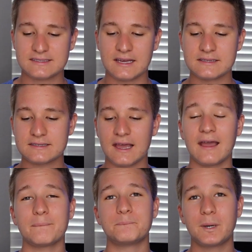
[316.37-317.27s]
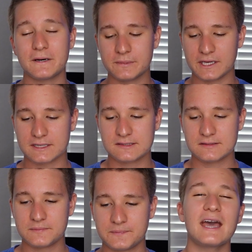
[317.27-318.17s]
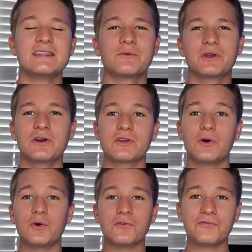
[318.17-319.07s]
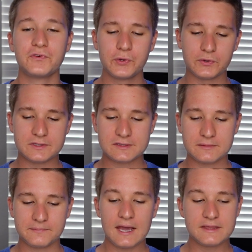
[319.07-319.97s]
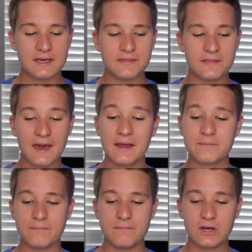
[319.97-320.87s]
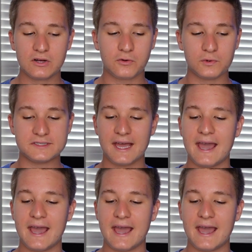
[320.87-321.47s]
cents at Publix. And then we go to Whole Foods, and then that milk was